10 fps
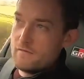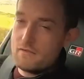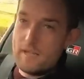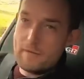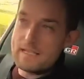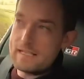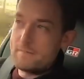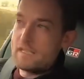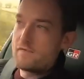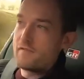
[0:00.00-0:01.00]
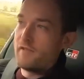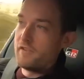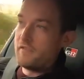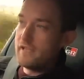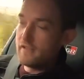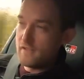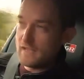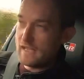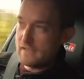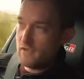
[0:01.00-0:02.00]
limited slip diffs front and rear. It
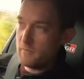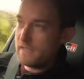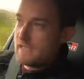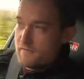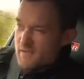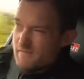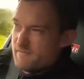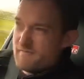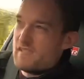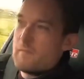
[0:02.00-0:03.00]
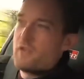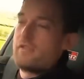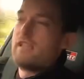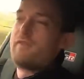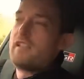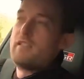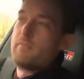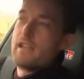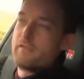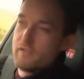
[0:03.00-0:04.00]
just has the open diffs. I'm not really feeling the
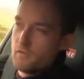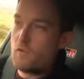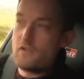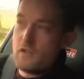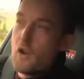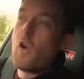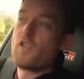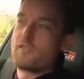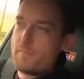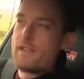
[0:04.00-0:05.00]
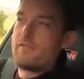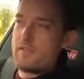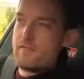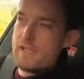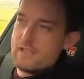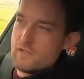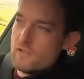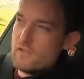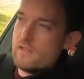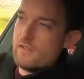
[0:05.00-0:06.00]
benefit or the loss of benefit of that
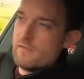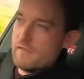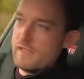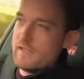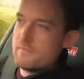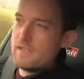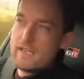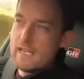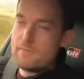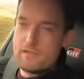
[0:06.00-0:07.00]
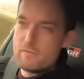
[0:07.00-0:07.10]
today, but